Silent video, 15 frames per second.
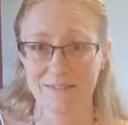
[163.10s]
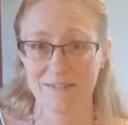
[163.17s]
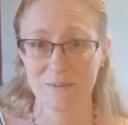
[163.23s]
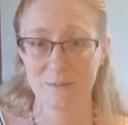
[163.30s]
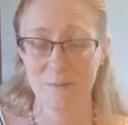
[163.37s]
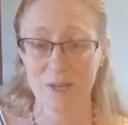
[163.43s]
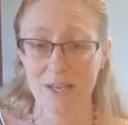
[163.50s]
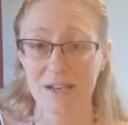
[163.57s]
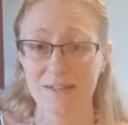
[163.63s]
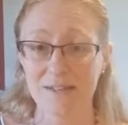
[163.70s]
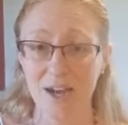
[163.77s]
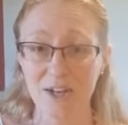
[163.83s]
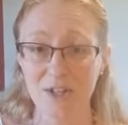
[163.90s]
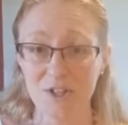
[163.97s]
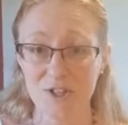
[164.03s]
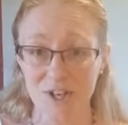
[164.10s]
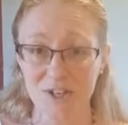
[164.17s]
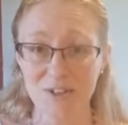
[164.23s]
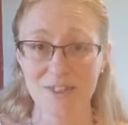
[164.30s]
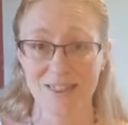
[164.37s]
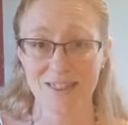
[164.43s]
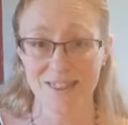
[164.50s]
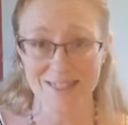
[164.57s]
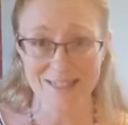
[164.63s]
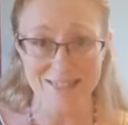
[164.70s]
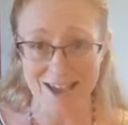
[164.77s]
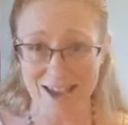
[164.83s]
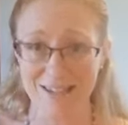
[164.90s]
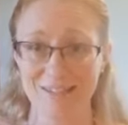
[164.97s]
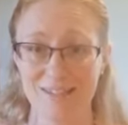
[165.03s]
Because I shared
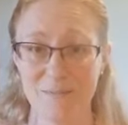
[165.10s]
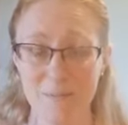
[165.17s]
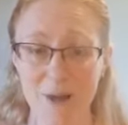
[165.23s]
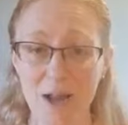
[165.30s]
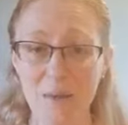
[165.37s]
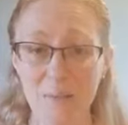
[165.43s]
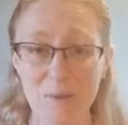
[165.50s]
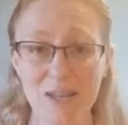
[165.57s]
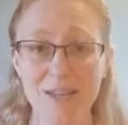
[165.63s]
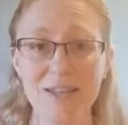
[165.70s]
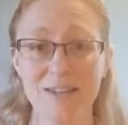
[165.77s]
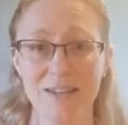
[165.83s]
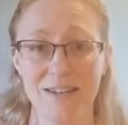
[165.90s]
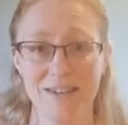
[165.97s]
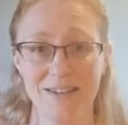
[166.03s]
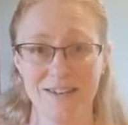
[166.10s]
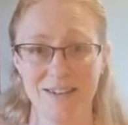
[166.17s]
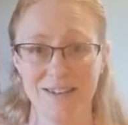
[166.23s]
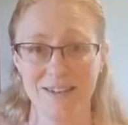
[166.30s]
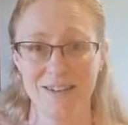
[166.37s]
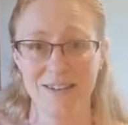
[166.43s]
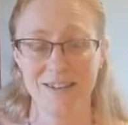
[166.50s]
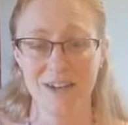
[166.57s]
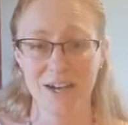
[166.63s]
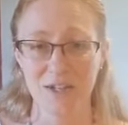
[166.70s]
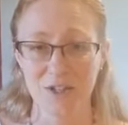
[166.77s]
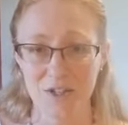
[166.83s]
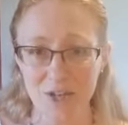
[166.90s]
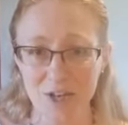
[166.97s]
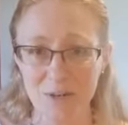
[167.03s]
that, my opinion. I
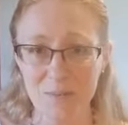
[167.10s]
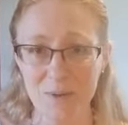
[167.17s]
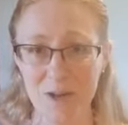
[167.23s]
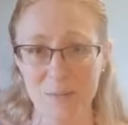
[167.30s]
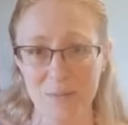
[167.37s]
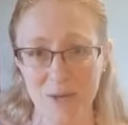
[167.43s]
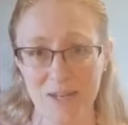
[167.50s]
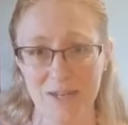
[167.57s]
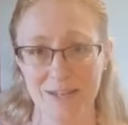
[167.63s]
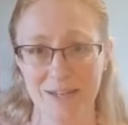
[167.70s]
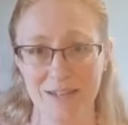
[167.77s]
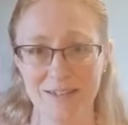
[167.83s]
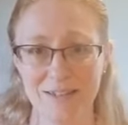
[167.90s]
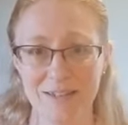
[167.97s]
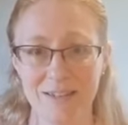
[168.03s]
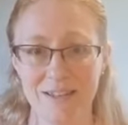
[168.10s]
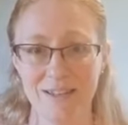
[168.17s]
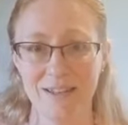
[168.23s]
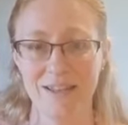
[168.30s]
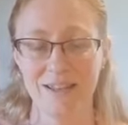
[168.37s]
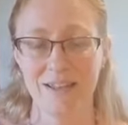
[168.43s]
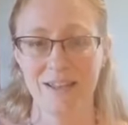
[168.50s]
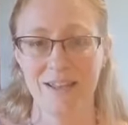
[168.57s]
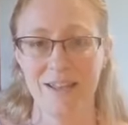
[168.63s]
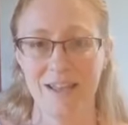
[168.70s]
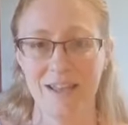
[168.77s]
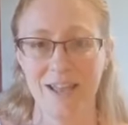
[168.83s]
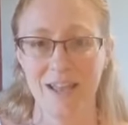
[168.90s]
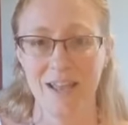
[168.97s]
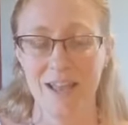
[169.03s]
shared my opinion,
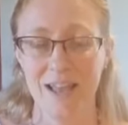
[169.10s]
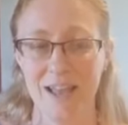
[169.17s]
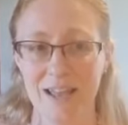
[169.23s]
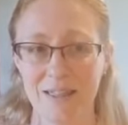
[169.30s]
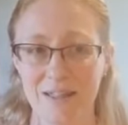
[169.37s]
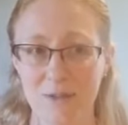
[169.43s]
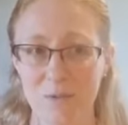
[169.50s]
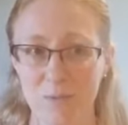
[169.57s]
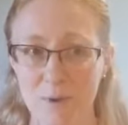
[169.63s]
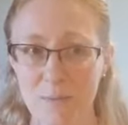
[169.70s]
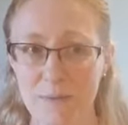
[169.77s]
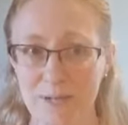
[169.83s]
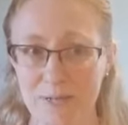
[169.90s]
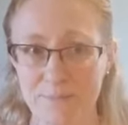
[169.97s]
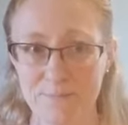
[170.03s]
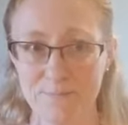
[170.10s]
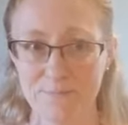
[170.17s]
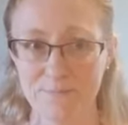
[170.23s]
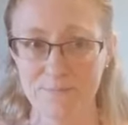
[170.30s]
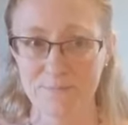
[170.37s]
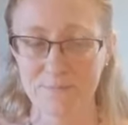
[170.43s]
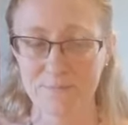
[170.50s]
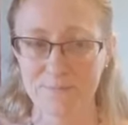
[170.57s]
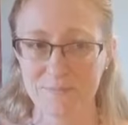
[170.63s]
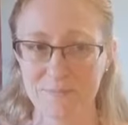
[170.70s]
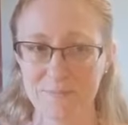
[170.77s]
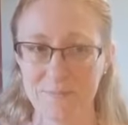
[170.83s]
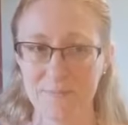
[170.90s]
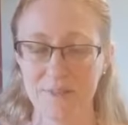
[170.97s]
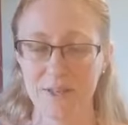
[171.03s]
and this woman
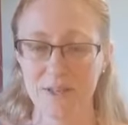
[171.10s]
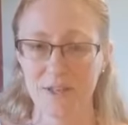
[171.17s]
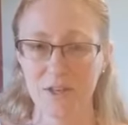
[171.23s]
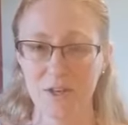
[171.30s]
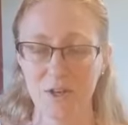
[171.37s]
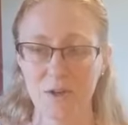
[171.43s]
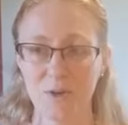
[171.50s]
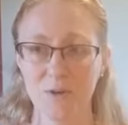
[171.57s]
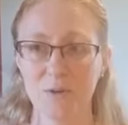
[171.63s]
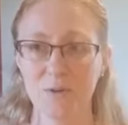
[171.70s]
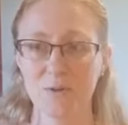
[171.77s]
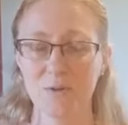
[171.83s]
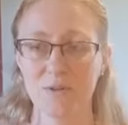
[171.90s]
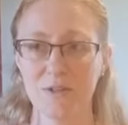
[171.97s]
so